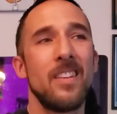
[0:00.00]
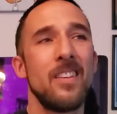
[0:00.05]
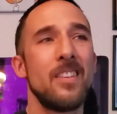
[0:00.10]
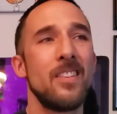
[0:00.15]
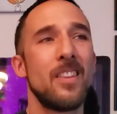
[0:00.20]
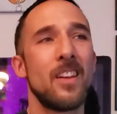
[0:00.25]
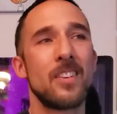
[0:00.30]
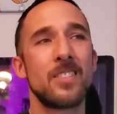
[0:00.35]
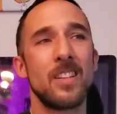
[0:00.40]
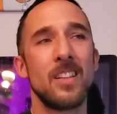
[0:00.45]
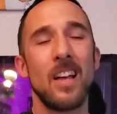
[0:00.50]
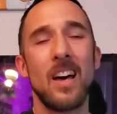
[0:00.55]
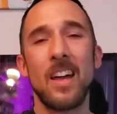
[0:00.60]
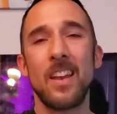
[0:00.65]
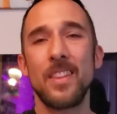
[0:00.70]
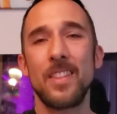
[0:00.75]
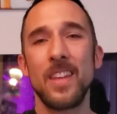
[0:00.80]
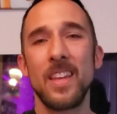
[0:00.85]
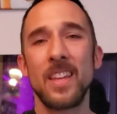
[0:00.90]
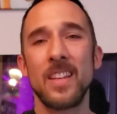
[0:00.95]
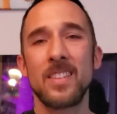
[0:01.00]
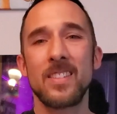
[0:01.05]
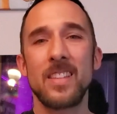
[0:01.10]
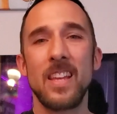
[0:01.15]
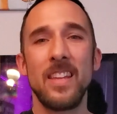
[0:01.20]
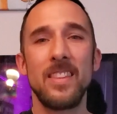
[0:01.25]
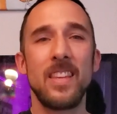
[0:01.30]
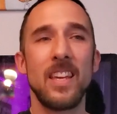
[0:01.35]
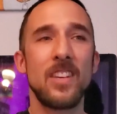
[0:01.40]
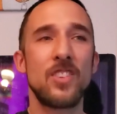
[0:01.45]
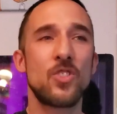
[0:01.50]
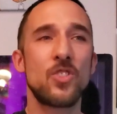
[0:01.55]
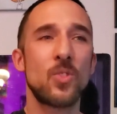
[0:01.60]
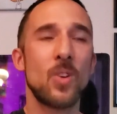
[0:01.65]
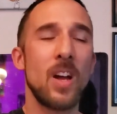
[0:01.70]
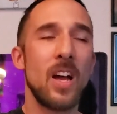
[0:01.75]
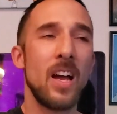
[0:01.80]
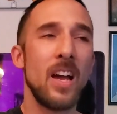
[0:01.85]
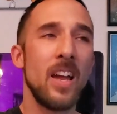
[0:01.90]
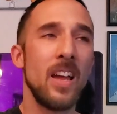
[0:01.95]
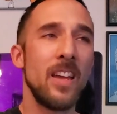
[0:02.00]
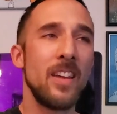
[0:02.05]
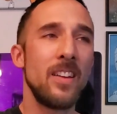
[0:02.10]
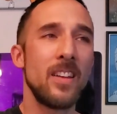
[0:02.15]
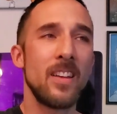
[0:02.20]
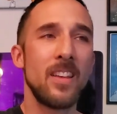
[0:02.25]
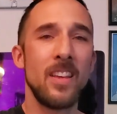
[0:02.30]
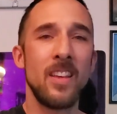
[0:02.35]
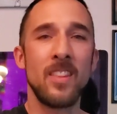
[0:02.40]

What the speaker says: There's a lot of things that they tried